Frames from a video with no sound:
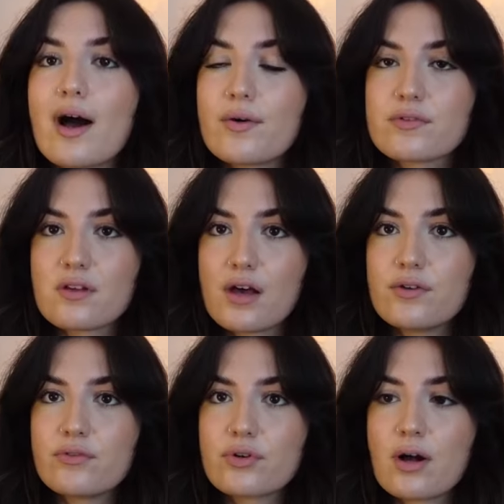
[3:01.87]
outside
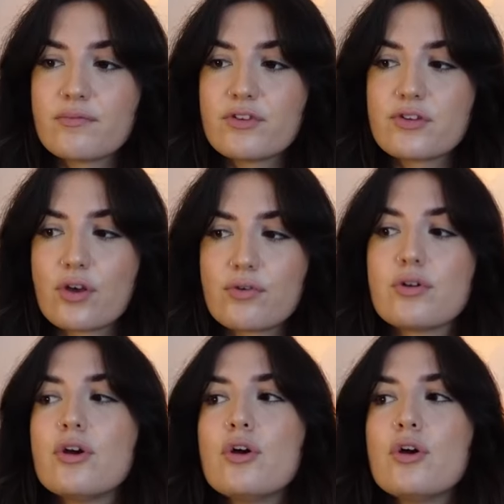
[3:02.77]
of your comfort zone